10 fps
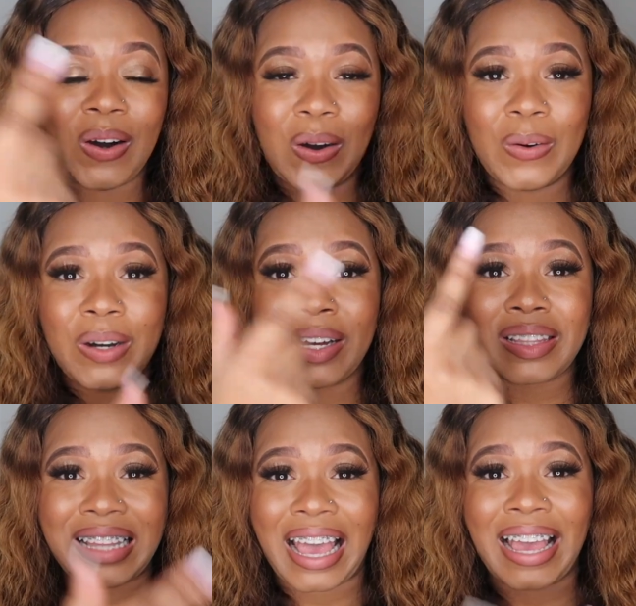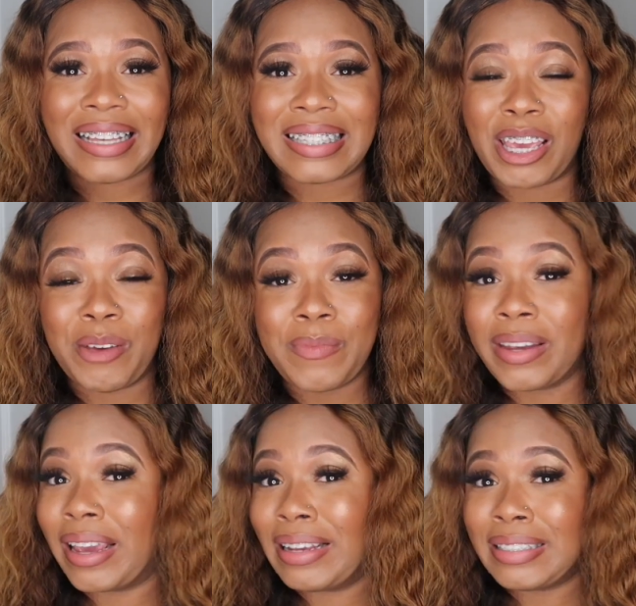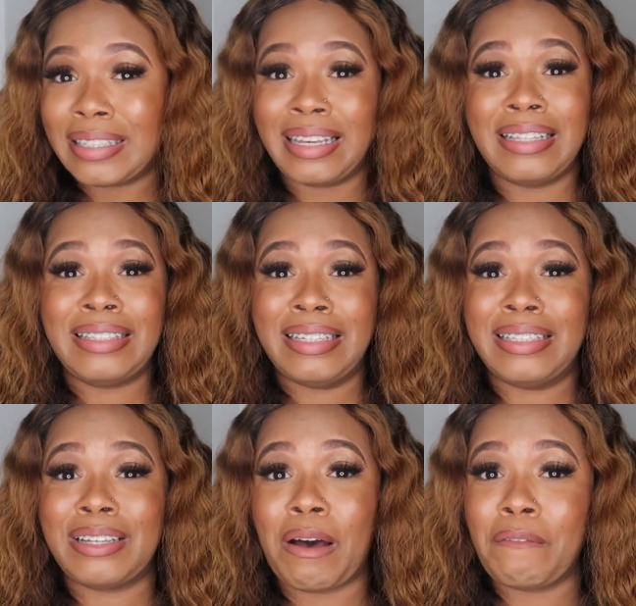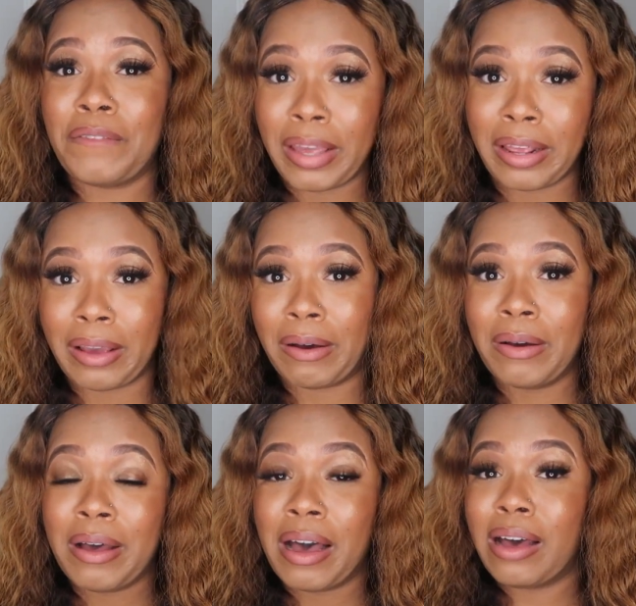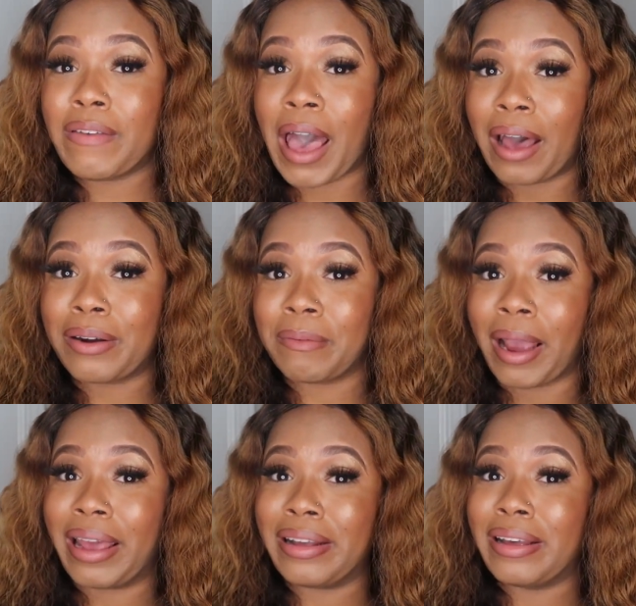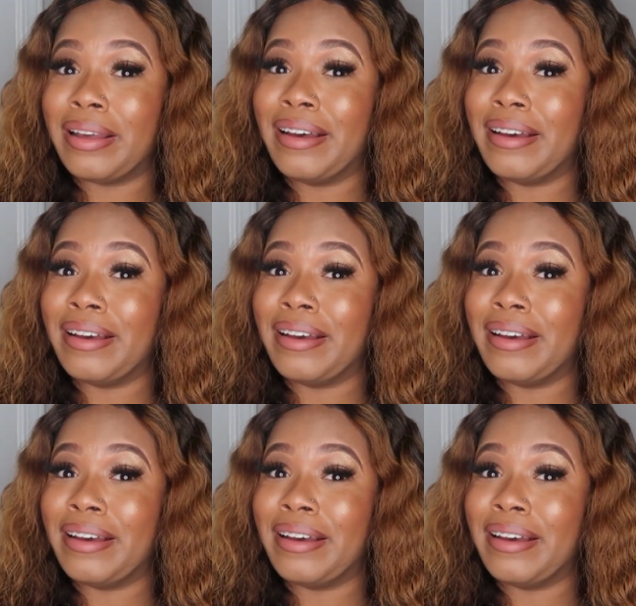on her last NPHC tea talk video of how to write a